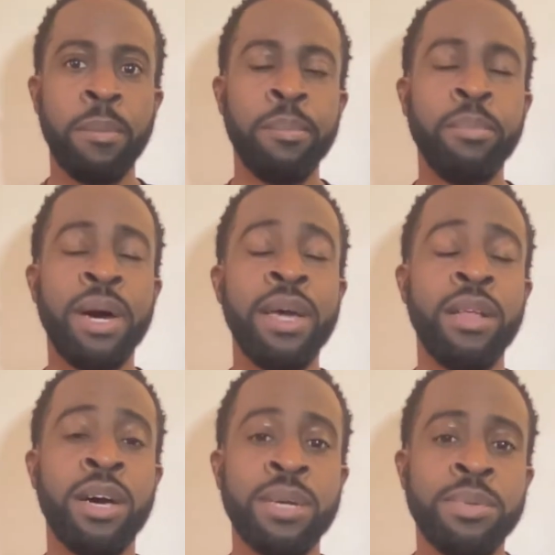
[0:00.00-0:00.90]
buying
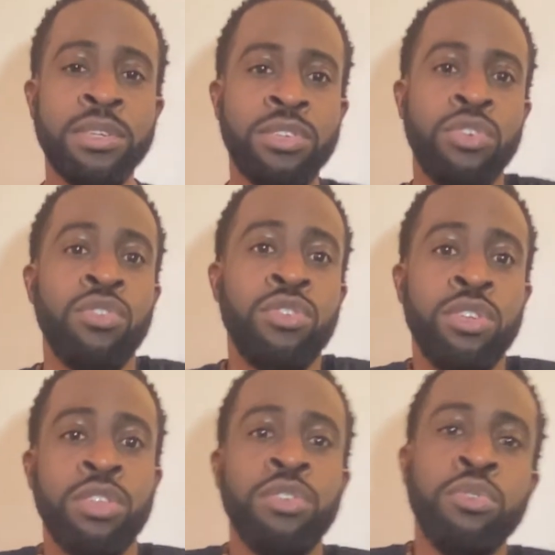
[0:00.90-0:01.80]
options on
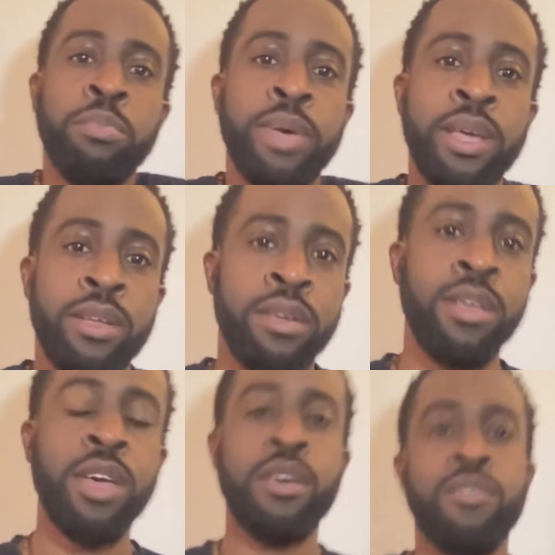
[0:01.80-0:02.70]
the new beta
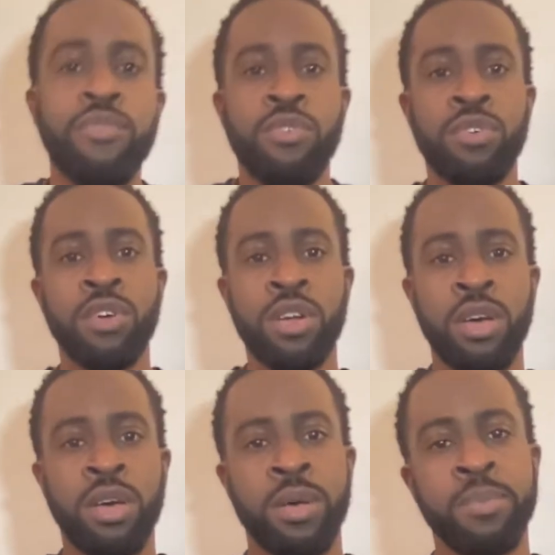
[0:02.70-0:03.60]
for
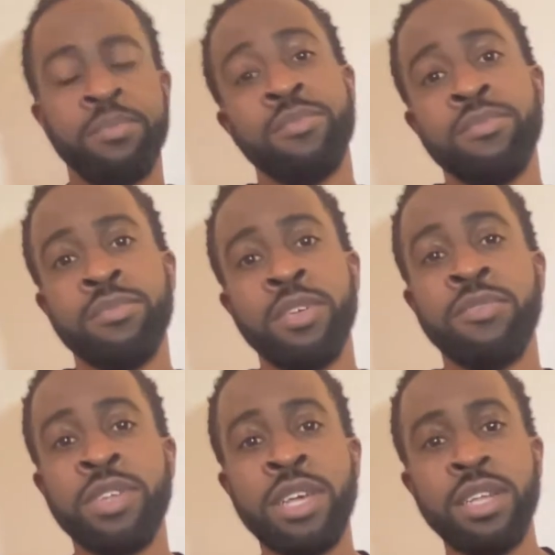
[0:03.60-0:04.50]

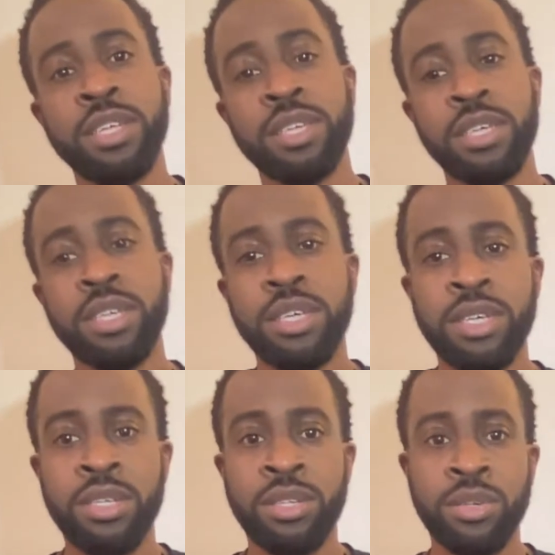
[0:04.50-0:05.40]
Fidelity.
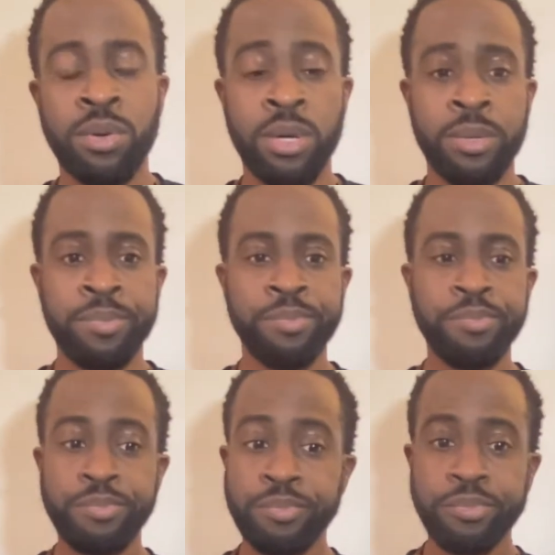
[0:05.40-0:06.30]
So
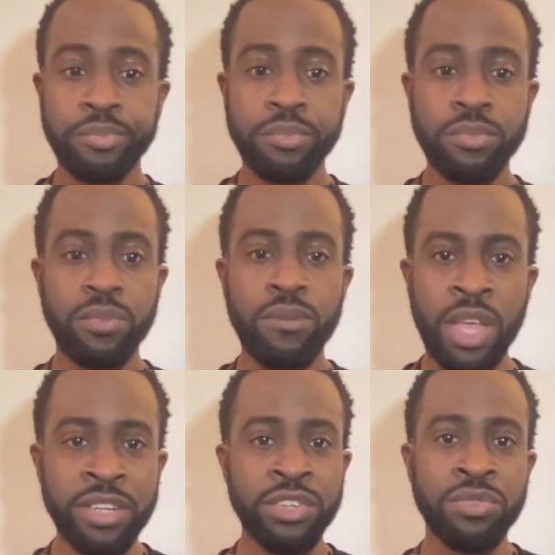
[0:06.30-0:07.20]
I
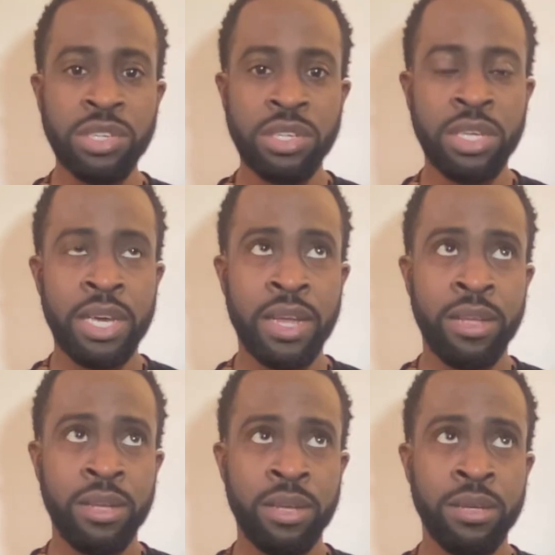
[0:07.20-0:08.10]
just recently got
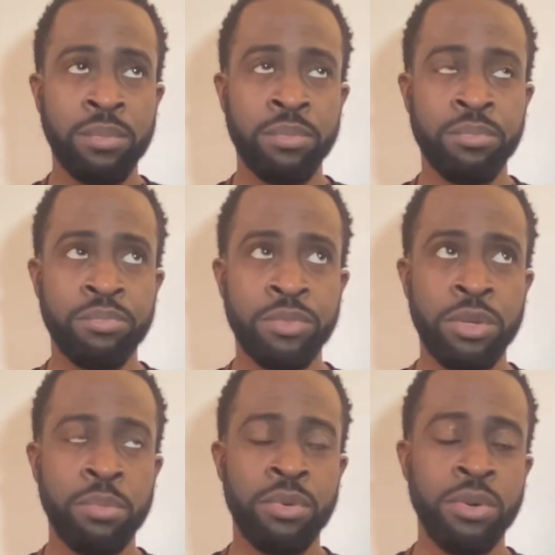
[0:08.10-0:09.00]
to the
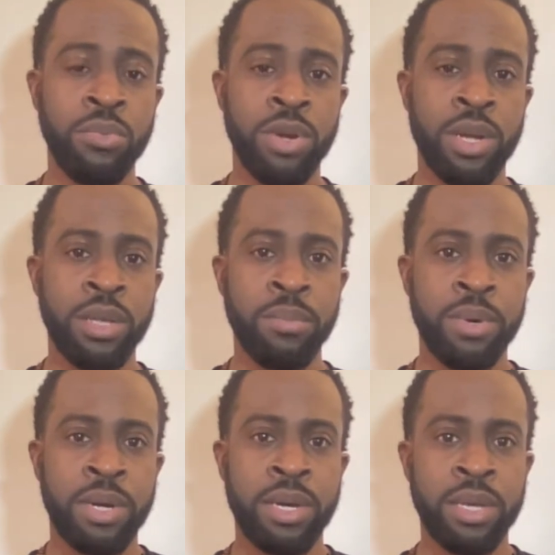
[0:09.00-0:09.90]
point where I can
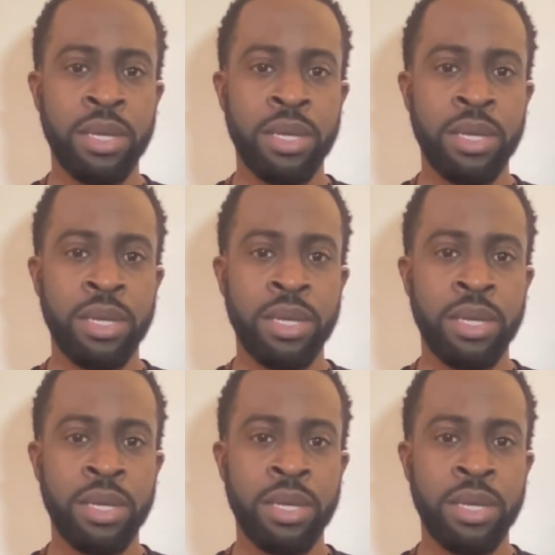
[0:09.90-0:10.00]
buy